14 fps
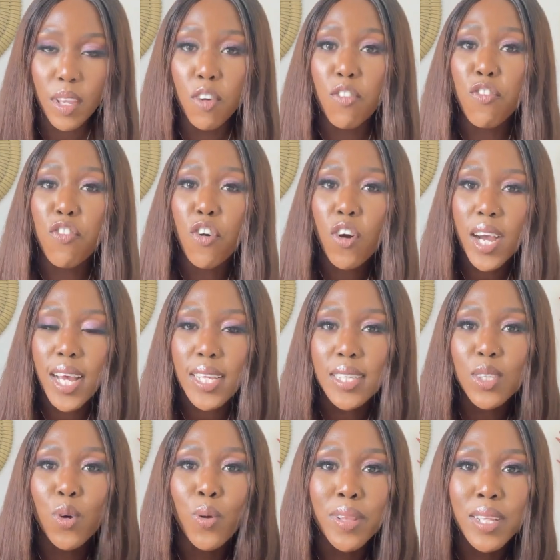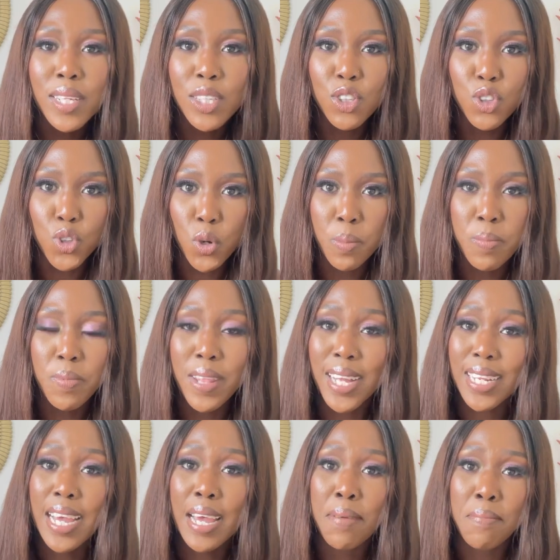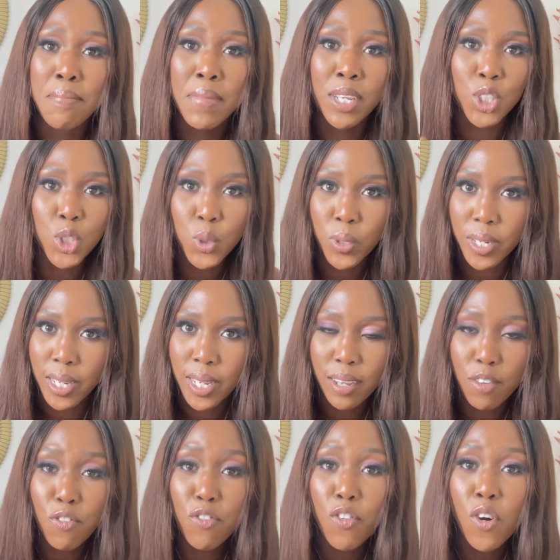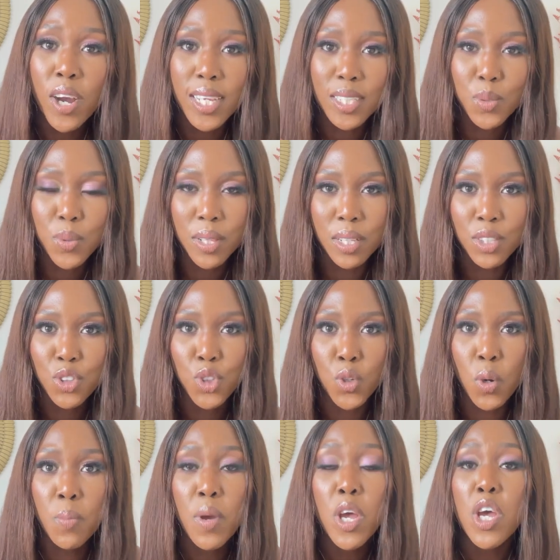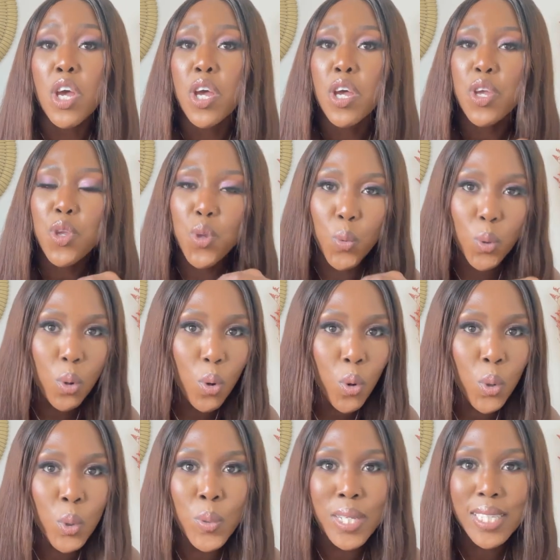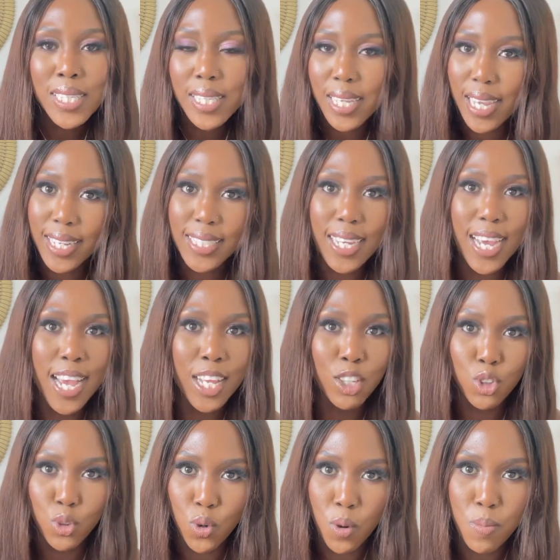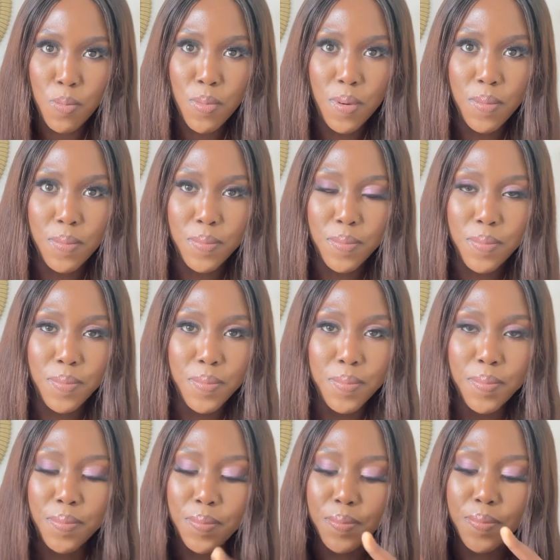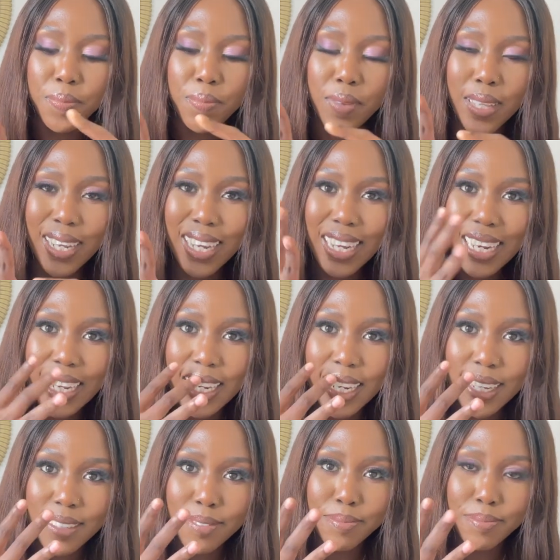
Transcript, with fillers: focus on this job that I'm mentioning. Focus with this job. You will always get a job. Cleaner,